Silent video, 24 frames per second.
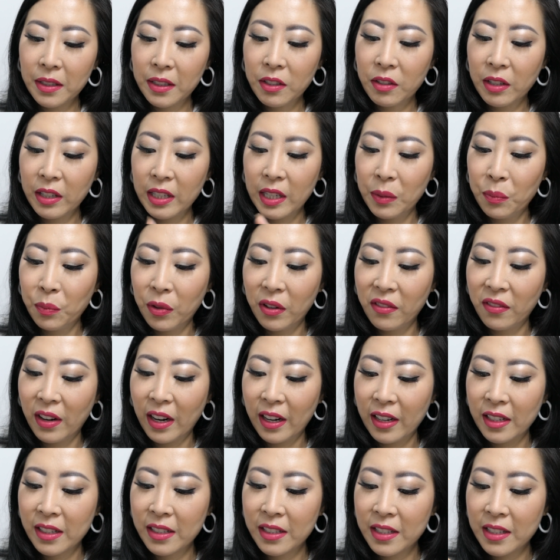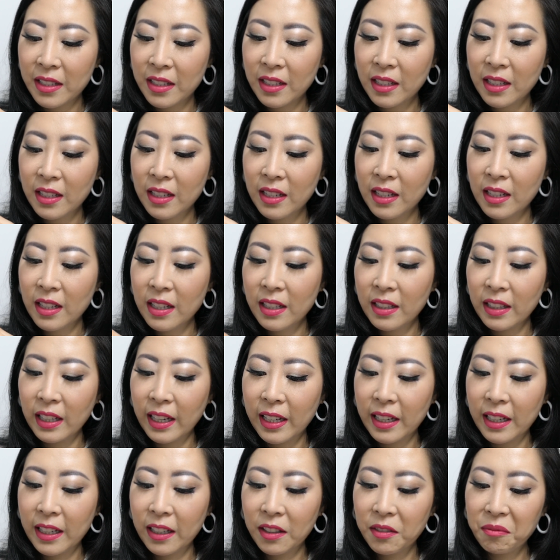You can improvise.
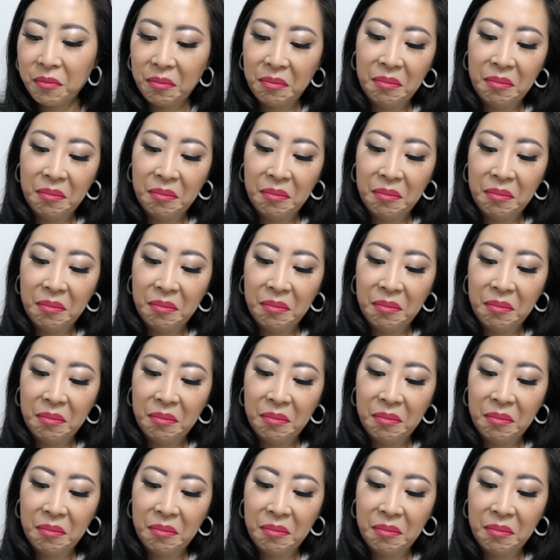Like,